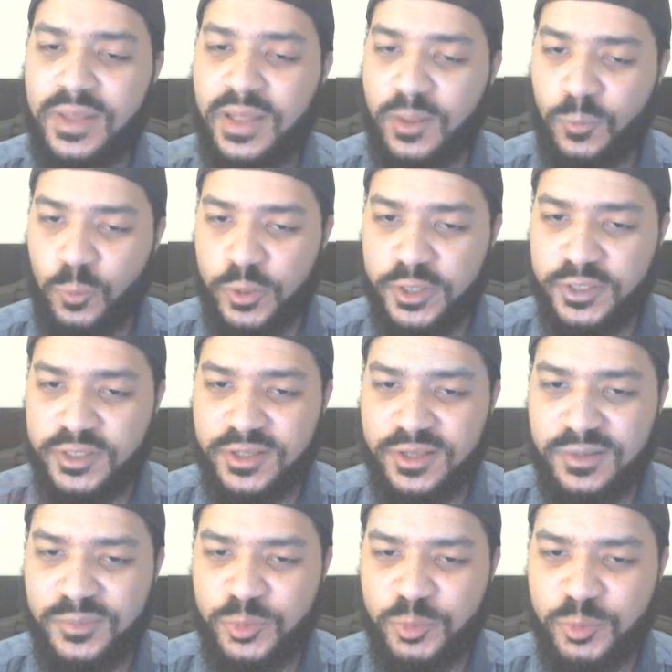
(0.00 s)
I wanted to
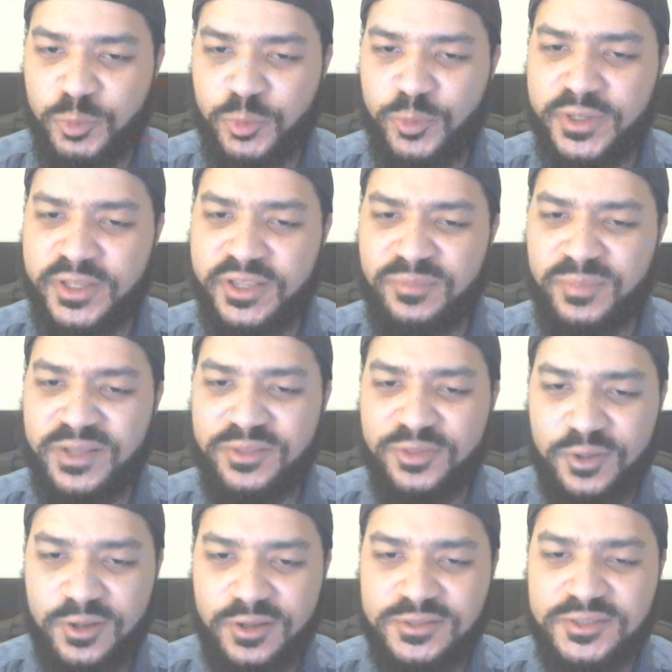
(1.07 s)
come through and give my
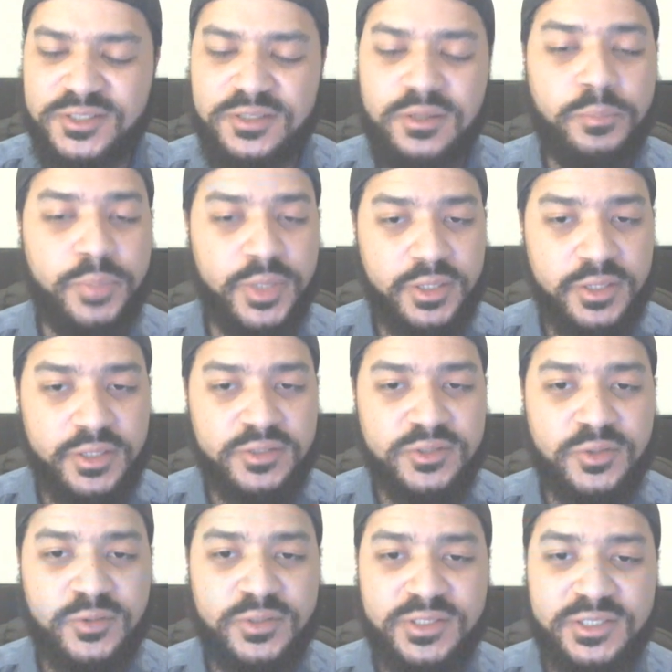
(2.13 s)
thoughts and
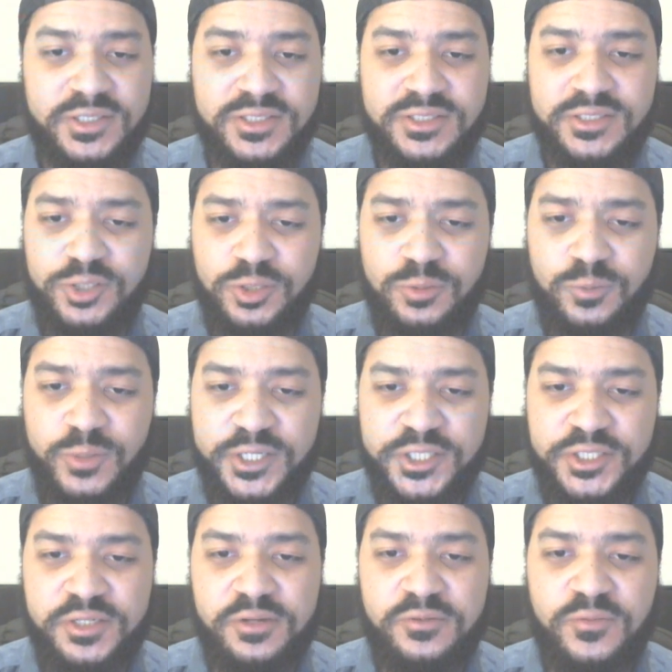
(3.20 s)
opinions on this
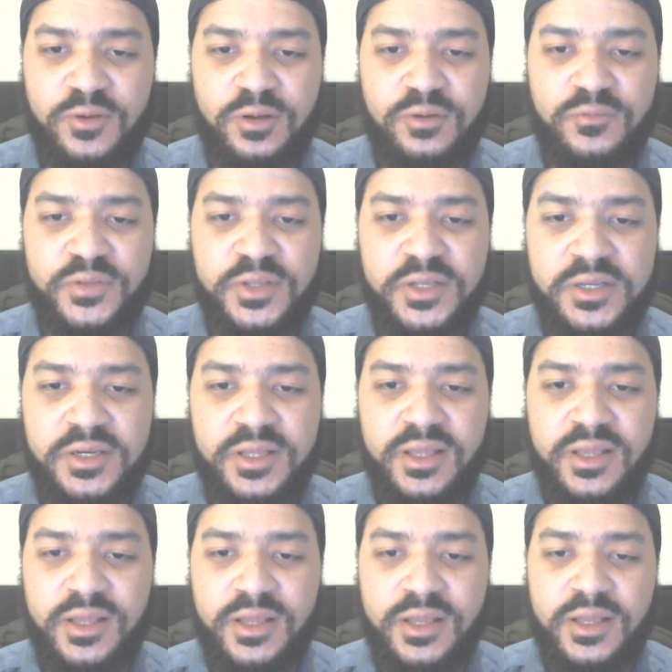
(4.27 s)
situation involving
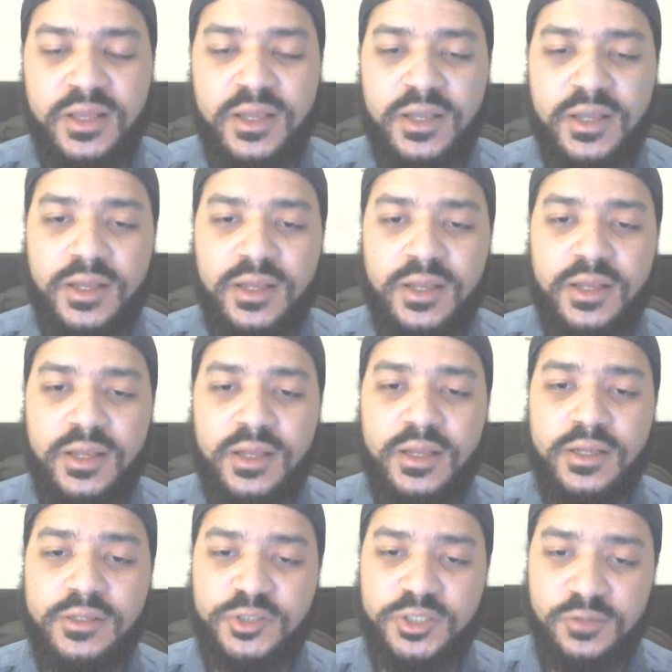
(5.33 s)

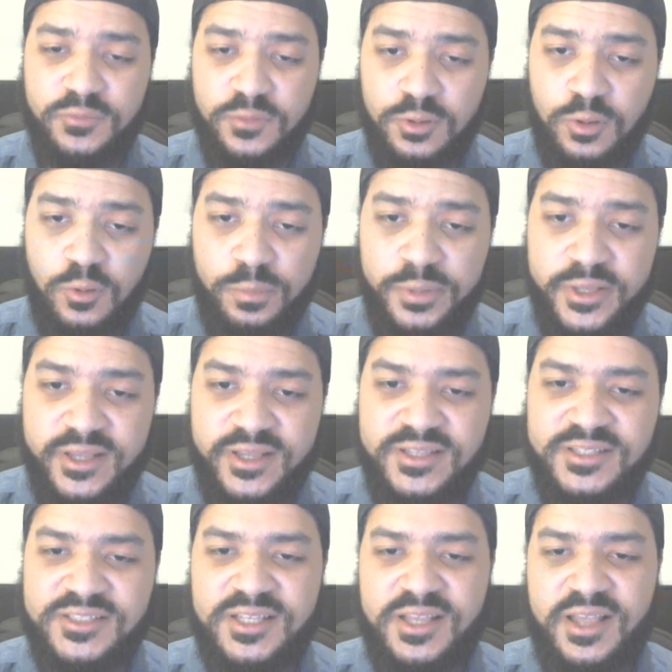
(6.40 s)
Jennifer
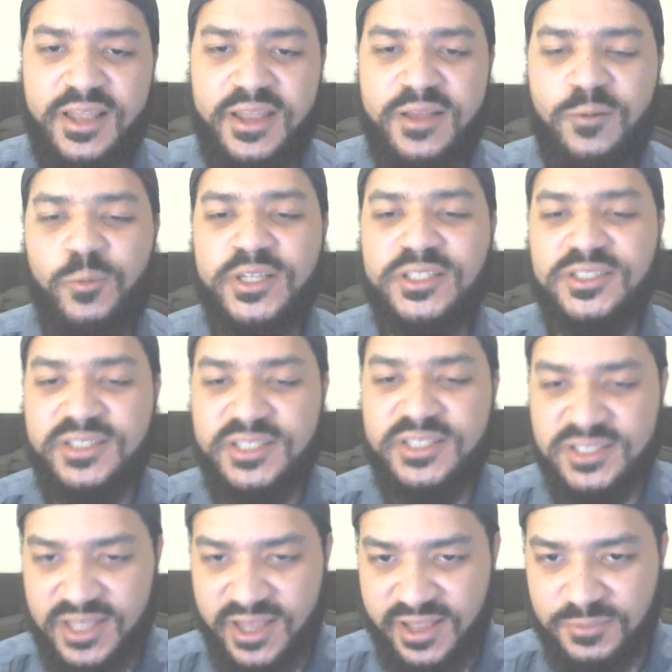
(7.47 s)
Lopez and Wesley
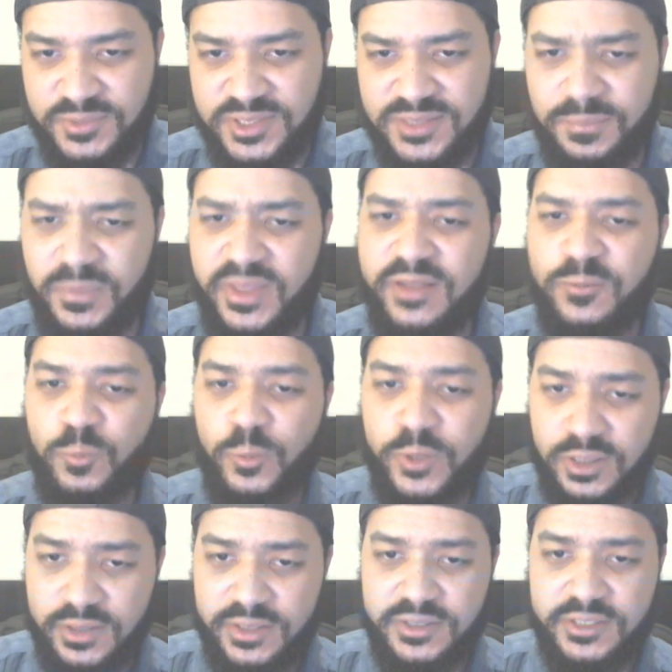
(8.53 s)
Snipes. And
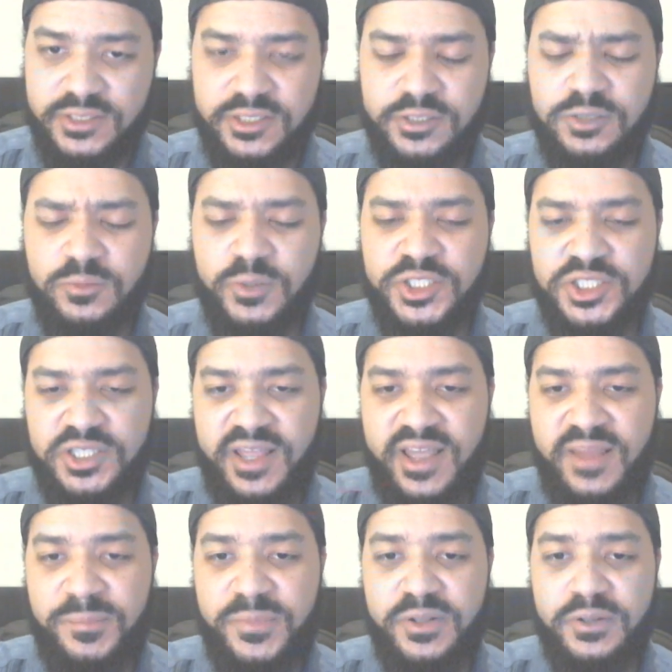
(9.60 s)
really, this situation
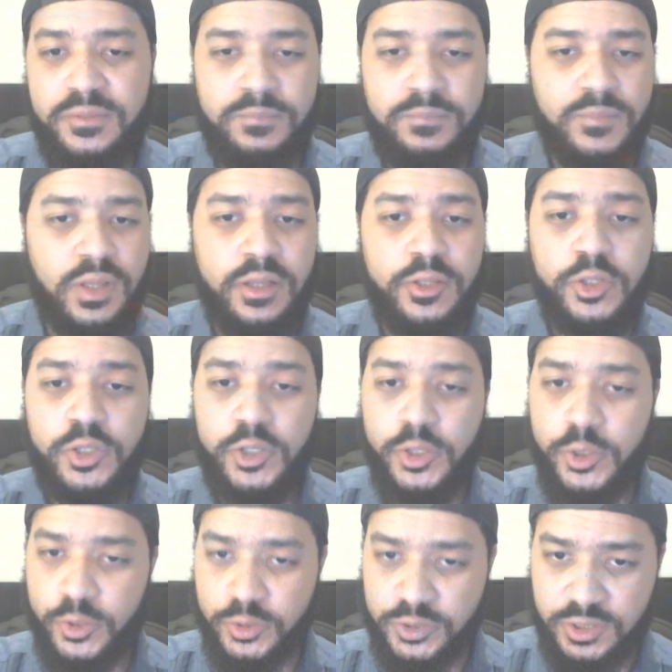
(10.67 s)
happened
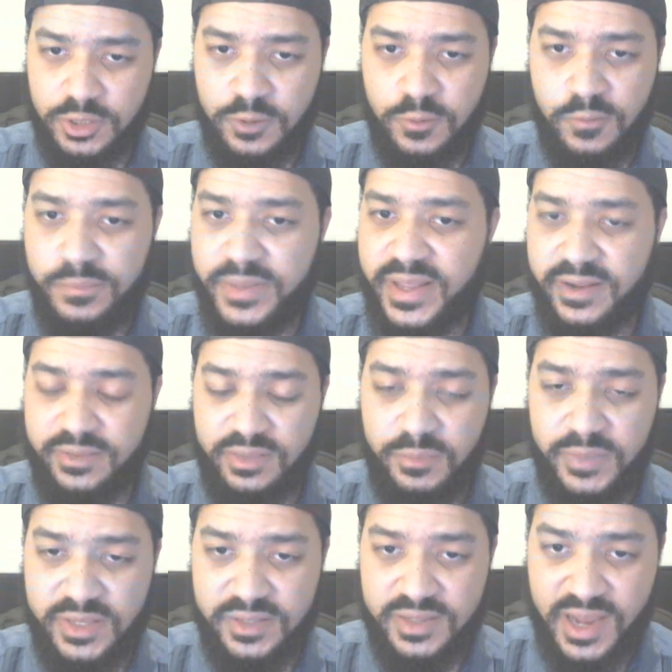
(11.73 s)
years ago, back in the
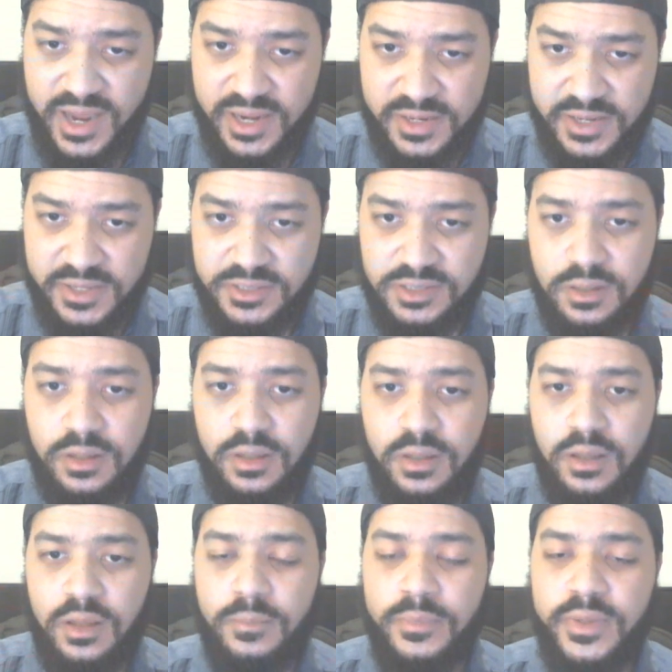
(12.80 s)
mid 90s.
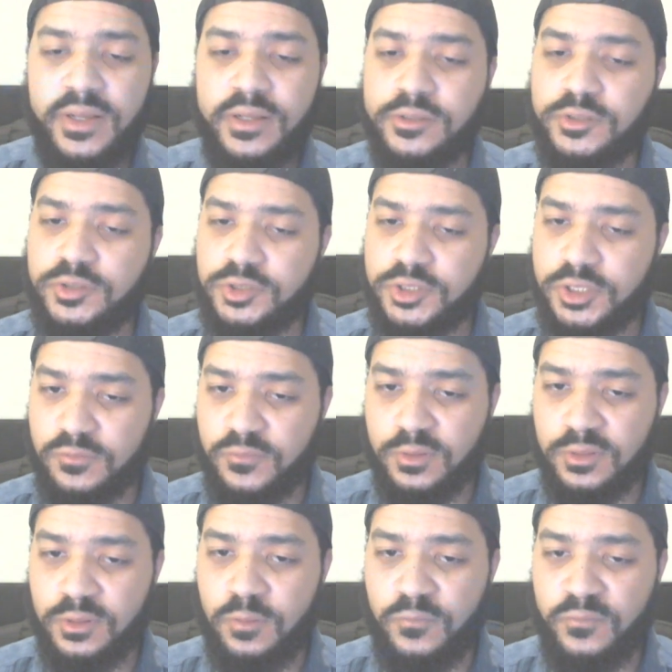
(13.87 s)
But Jennifer
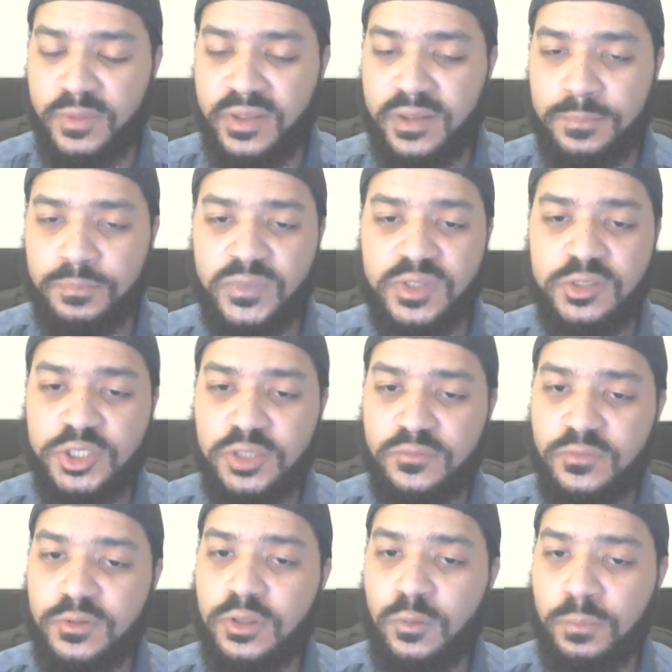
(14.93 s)

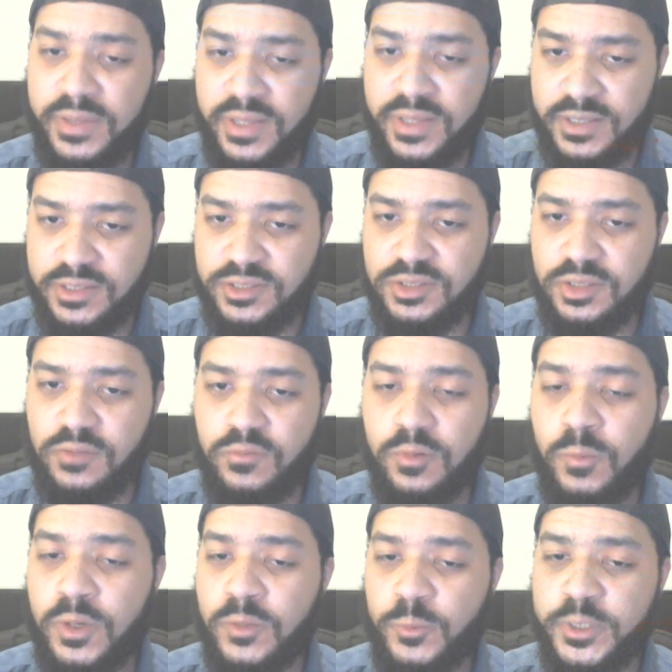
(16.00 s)
Lopez, for
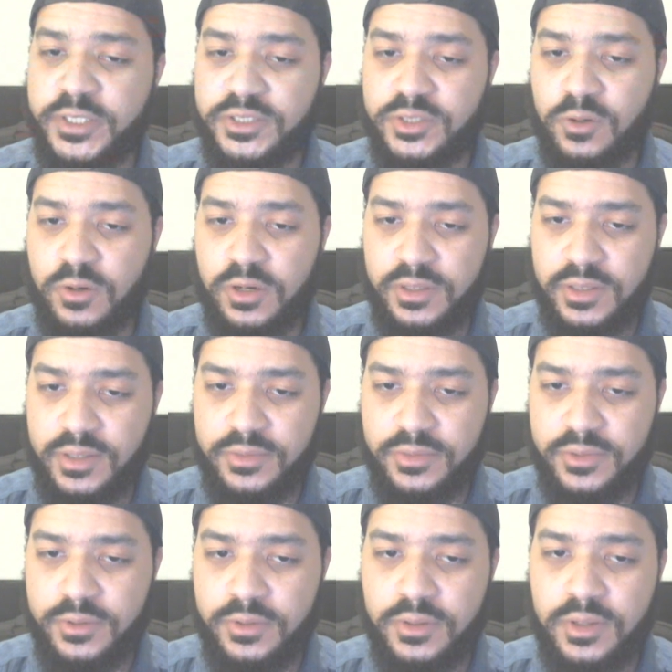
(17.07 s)
one reason or
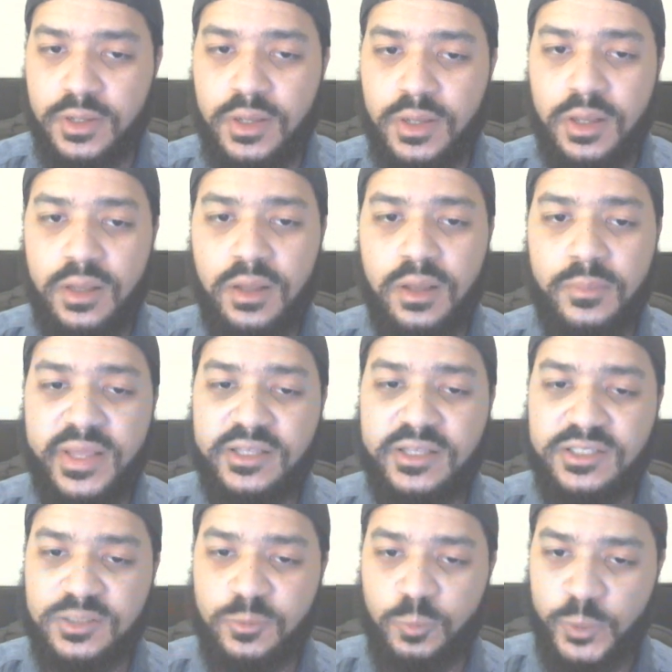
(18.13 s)
another,
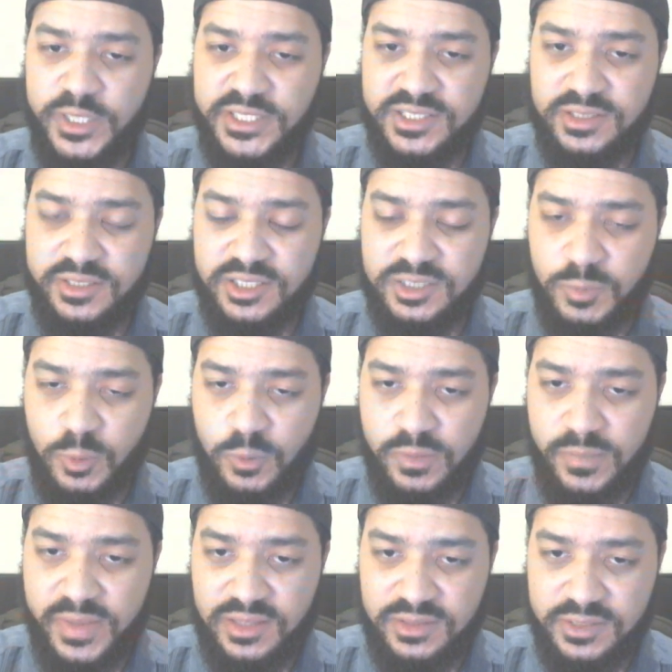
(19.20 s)
has recently spoke
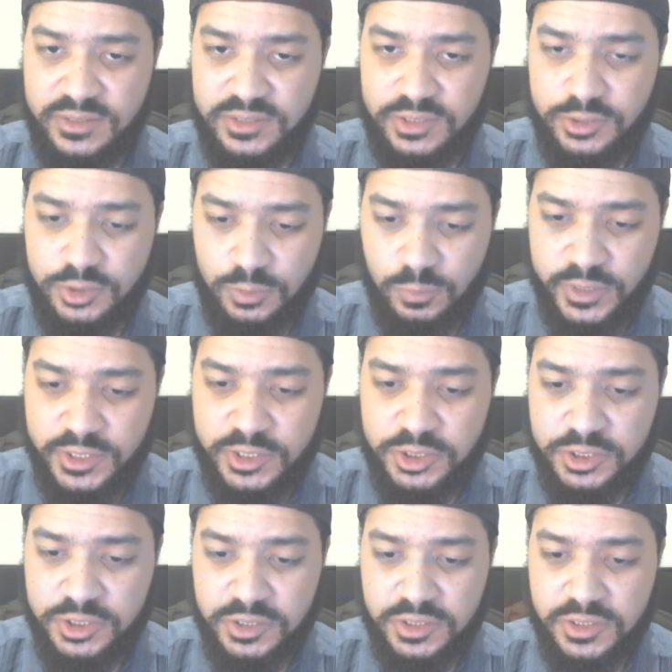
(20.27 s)
about this
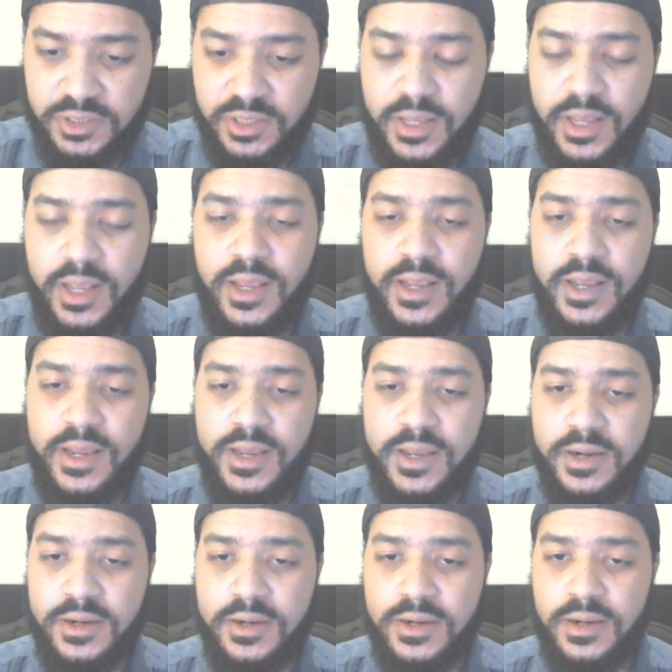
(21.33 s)
situation
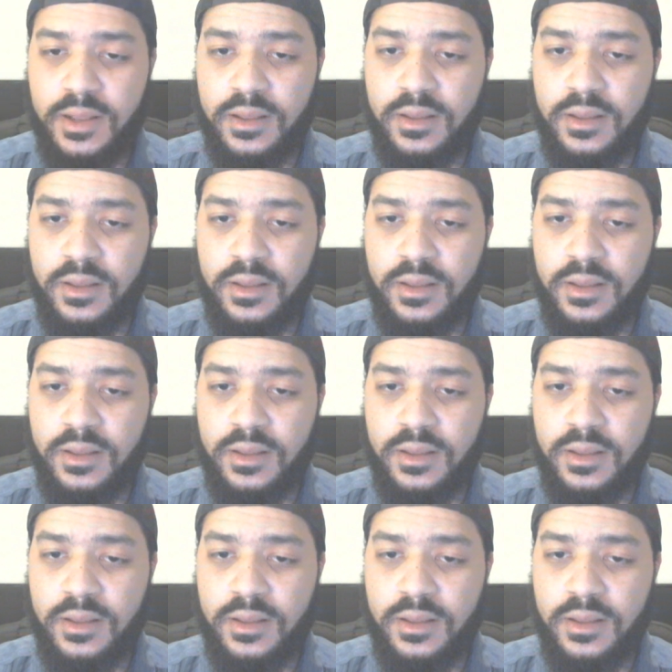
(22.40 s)
and